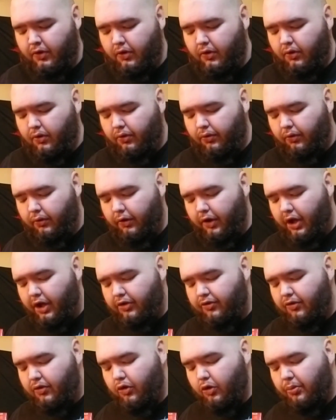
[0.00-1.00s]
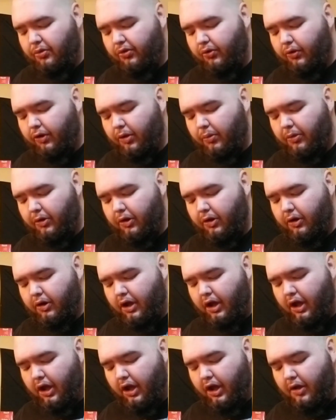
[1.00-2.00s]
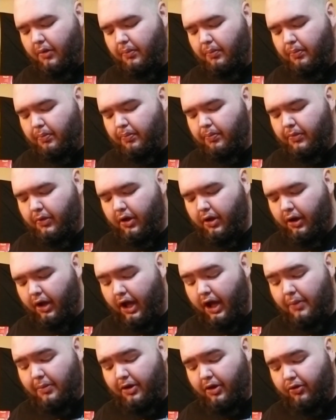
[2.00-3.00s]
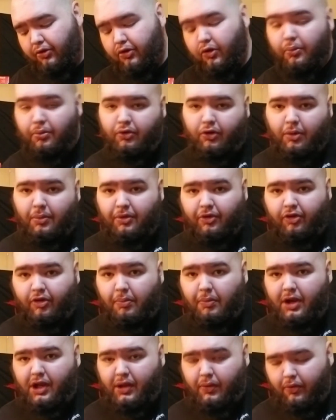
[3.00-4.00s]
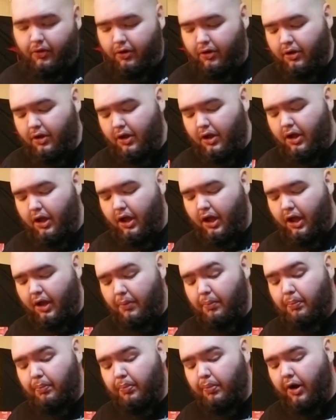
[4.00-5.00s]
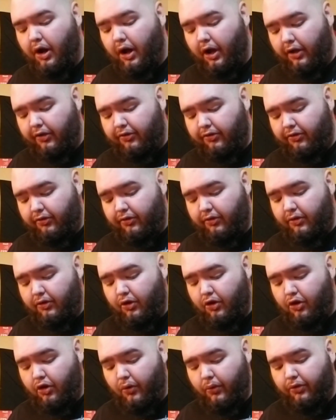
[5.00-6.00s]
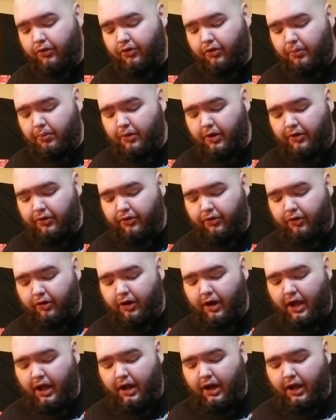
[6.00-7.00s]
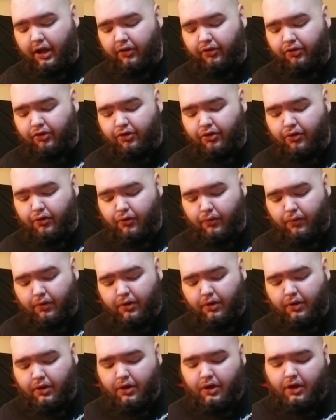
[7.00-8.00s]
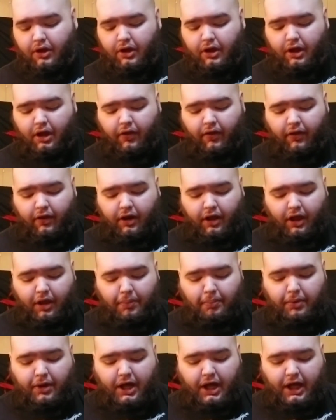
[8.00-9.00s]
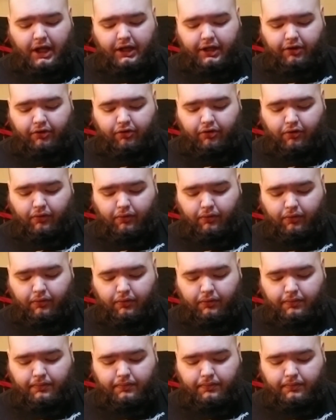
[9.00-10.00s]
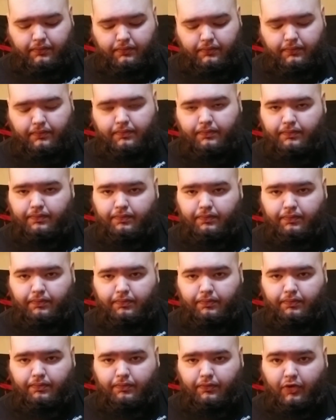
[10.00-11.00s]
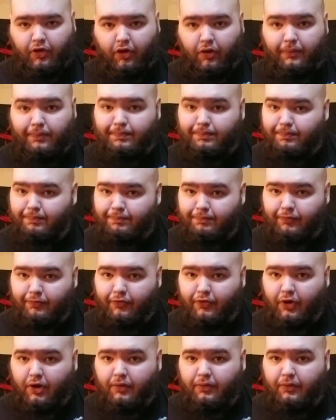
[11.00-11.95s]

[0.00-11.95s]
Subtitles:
through a Tube Screamer, an Ibanez Tube Screamer, it's the mini one, a Boss noise suppressor, an S2, and then a Polytune. So, if you're ever